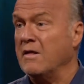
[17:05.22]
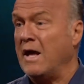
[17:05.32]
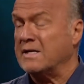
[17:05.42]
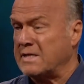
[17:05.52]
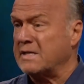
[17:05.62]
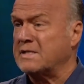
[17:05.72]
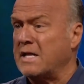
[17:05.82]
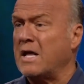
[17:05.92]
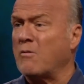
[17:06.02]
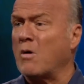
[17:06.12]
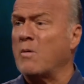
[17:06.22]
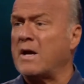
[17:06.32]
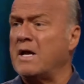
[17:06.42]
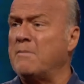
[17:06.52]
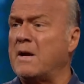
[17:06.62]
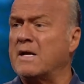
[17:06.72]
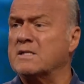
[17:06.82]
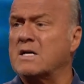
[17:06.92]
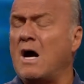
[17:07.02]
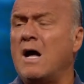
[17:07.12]
as I said, they were wicked
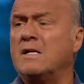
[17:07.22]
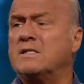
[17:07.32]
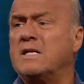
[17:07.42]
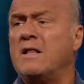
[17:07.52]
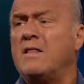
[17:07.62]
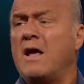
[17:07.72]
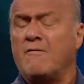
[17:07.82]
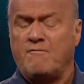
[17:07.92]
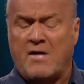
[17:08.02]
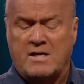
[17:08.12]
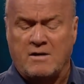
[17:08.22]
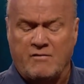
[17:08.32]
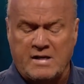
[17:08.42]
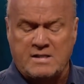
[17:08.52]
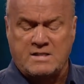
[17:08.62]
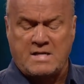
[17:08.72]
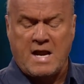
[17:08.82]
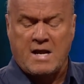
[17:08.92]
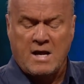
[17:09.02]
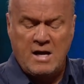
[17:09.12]
because God said they effectively
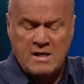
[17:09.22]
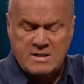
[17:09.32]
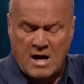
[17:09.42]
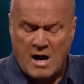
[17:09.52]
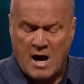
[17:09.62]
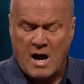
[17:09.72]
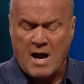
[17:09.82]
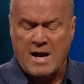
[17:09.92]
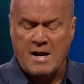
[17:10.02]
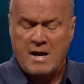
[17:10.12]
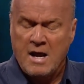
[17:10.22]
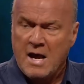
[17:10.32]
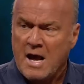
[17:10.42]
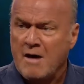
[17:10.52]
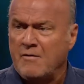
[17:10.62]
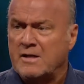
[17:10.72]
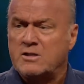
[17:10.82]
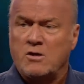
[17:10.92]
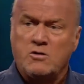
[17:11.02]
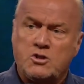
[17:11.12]
stink to high heaven.
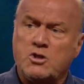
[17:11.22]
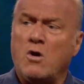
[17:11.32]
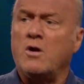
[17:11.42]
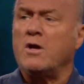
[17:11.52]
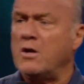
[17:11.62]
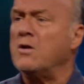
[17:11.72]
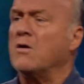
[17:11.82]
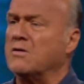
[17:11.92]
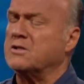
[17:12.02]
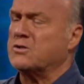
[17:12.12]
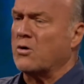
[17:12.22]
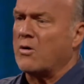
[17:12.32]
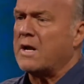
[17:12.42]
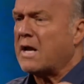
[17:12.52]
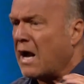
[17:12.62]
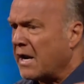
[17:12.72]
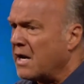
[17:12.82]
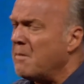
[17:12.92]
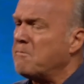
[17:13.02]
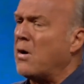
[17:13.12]
So Jonah, you know the story, got
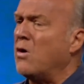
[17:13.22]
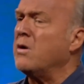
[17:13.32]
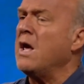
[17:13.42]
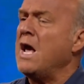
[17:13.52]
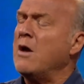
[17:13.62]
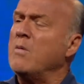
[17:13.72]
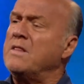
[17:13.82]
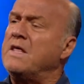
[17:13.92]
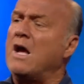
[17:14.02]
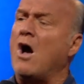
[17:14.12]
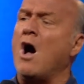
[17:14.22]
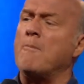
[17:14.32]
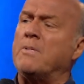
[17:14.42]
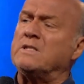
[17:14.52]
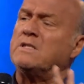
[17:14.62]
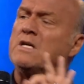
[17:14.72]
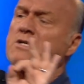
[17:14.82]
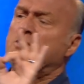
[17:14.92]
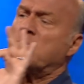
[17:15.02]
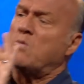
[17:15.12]
in a boat and went the
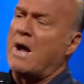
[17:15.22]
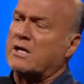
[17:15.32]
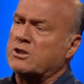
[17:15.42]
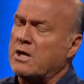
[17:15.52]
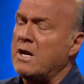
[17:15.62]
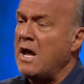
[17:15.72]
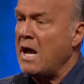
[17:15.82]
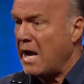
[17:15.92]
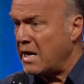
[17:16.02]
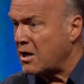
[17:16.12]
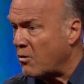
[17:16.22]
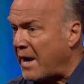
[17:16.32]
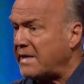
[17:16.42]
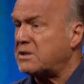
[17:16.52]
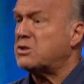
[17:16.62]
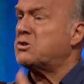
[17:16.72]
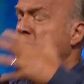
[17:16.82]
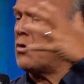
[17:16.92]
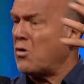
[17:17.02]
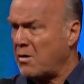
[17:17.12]
opposite direction, and a great
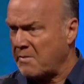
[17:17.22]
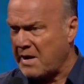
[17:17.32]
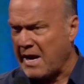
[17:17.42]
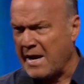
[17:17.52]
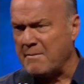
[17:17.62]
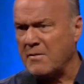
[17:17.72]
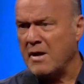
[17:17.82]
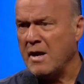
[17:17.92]
storm came,